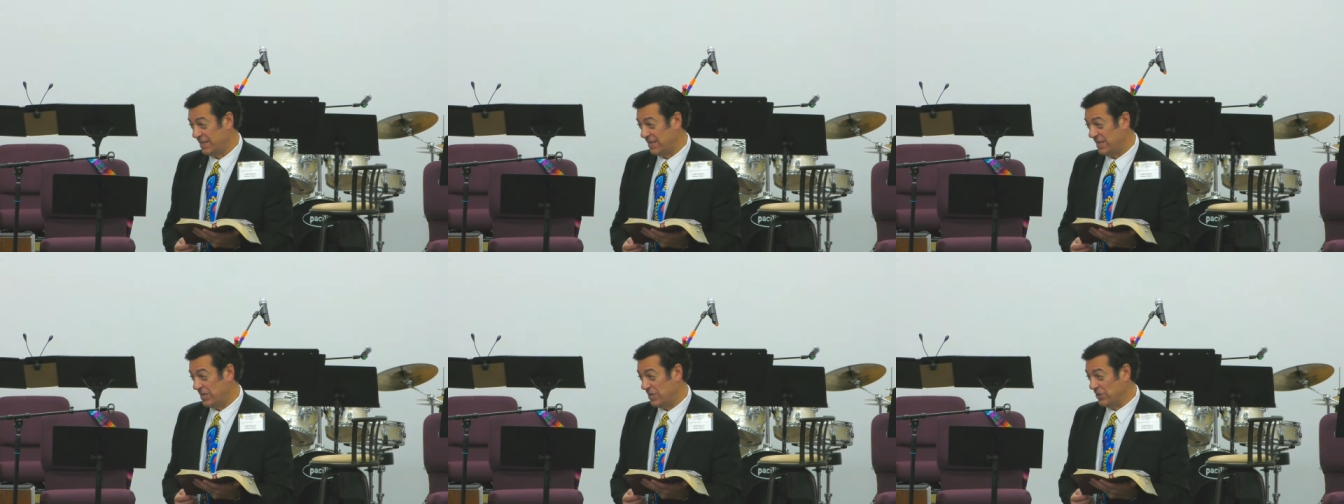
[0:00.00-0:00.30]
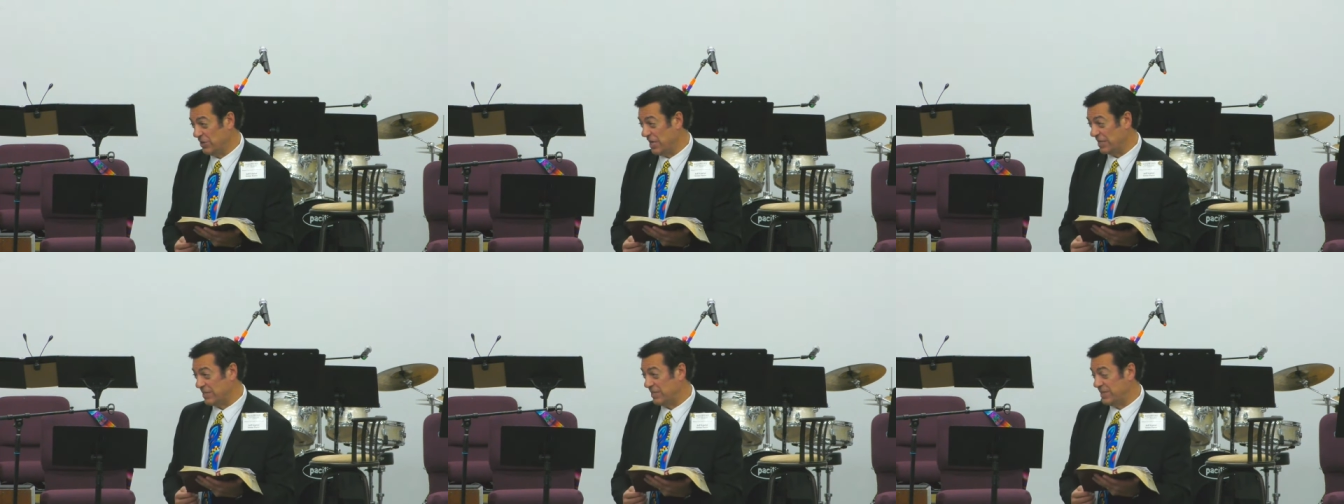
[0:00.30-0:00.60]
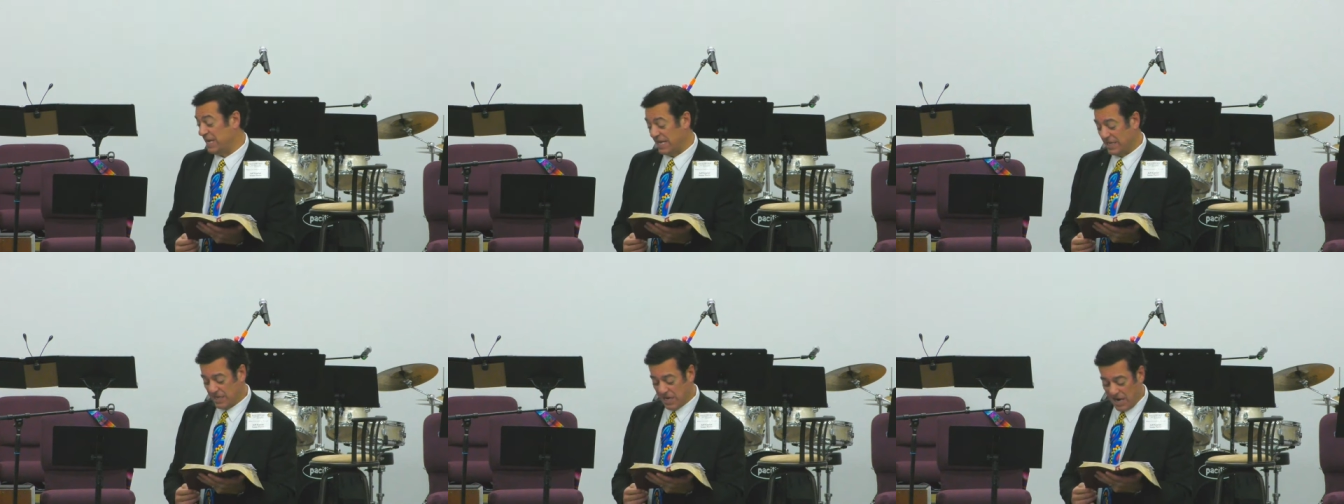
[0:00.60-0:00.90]
You're not to
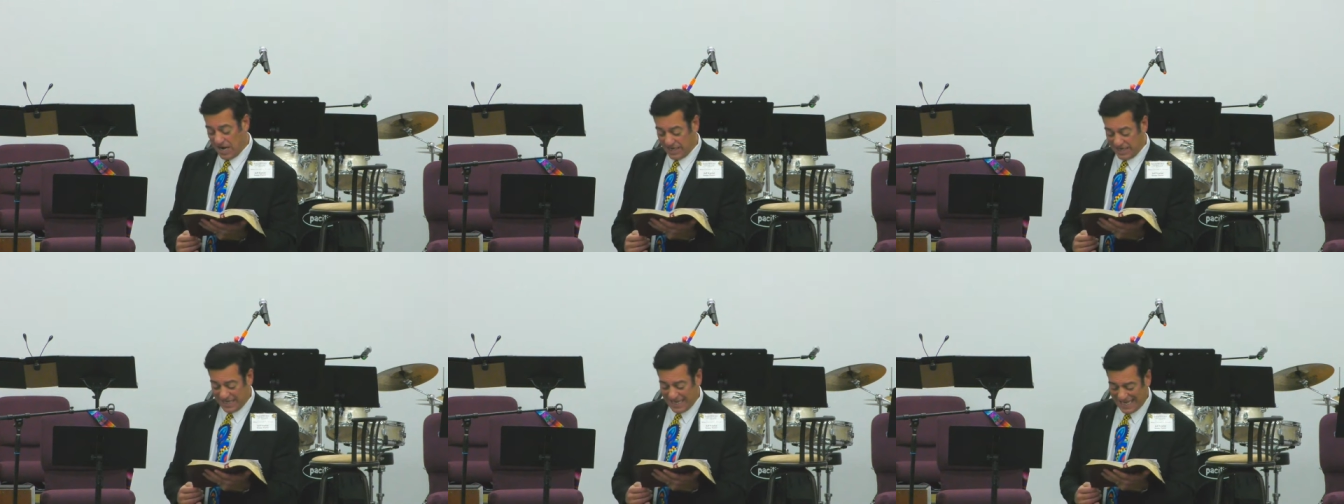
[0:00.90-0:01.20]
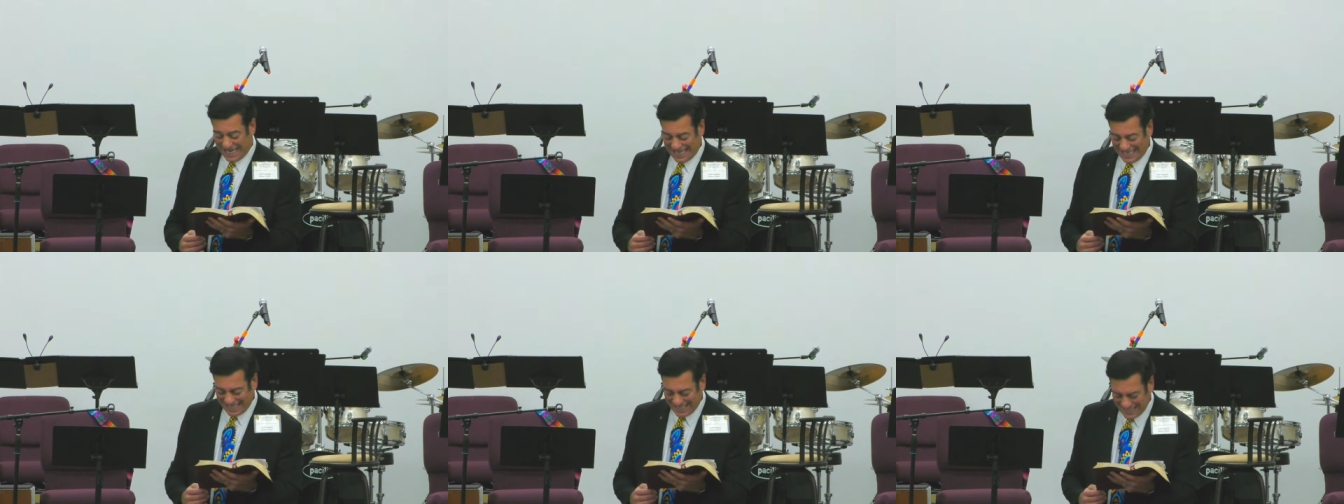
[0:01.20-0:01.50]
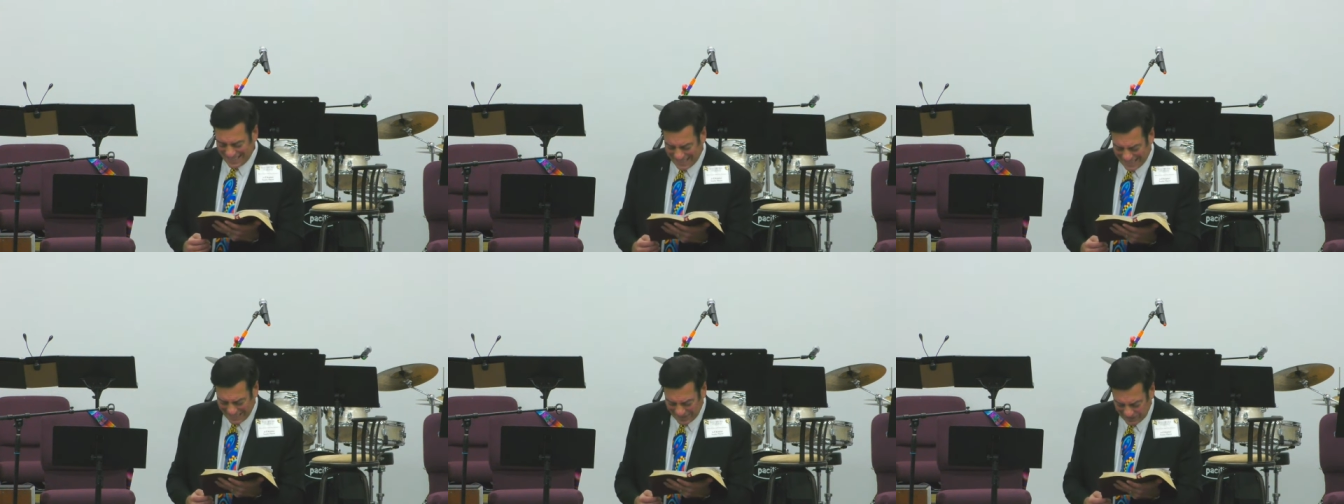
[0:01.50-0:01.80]
take God
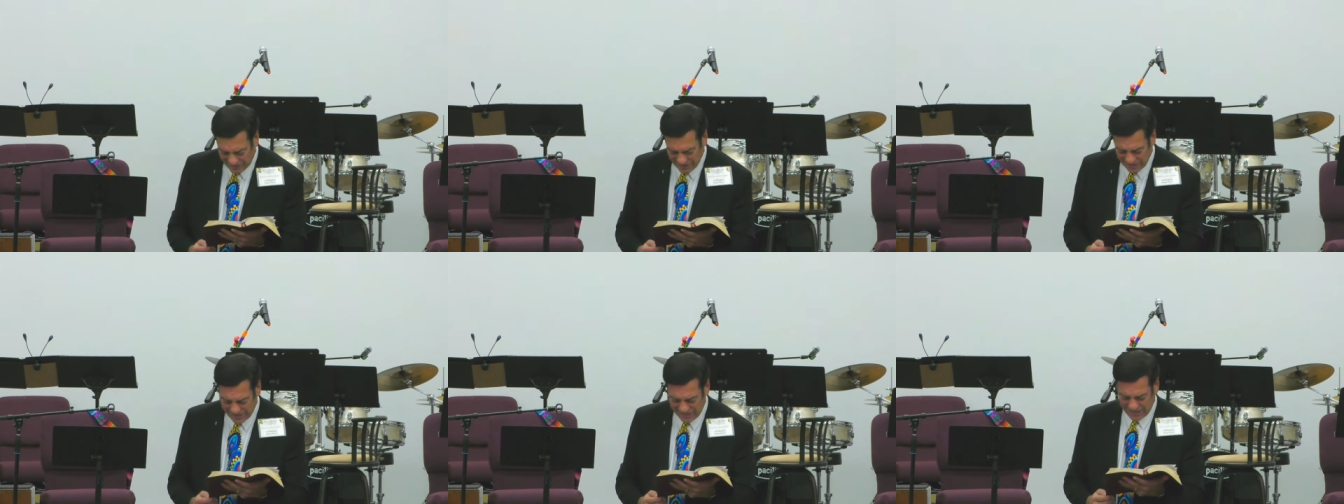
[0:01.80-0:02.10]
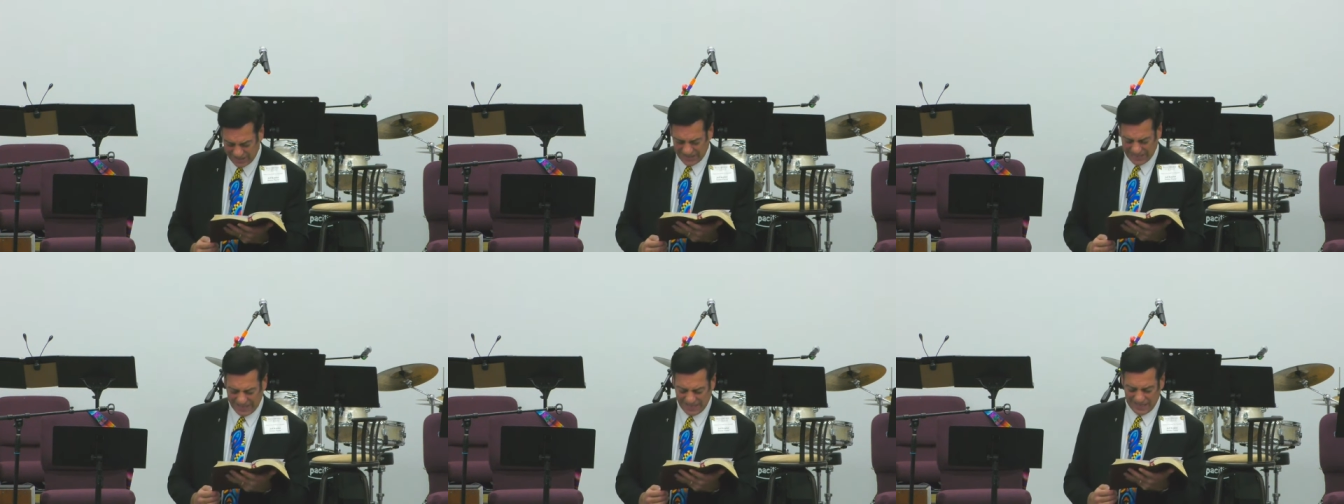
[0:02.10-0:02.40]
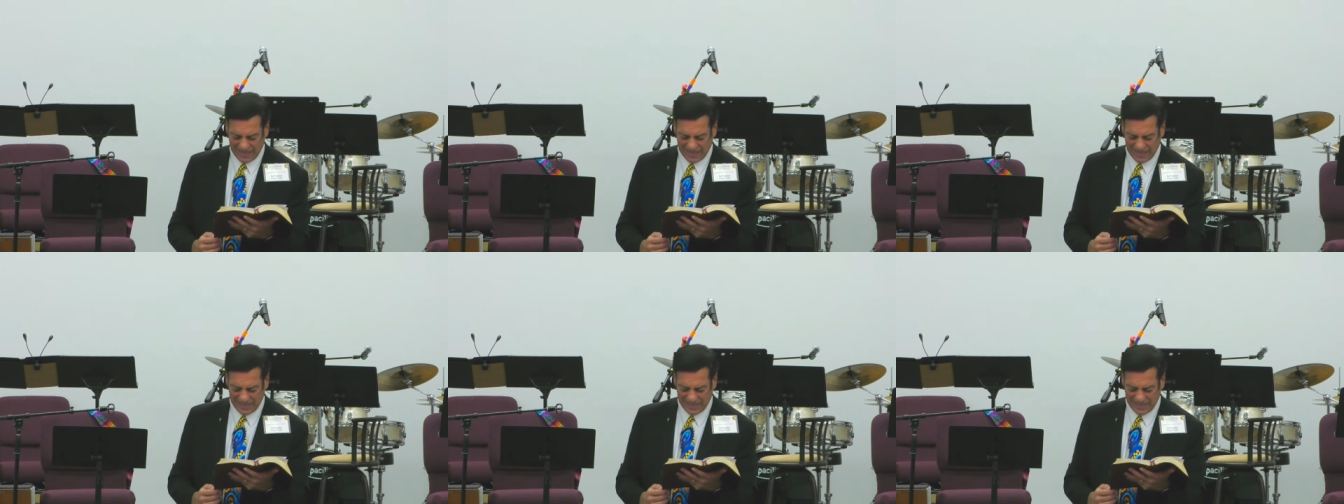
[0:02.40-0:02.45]
seriously.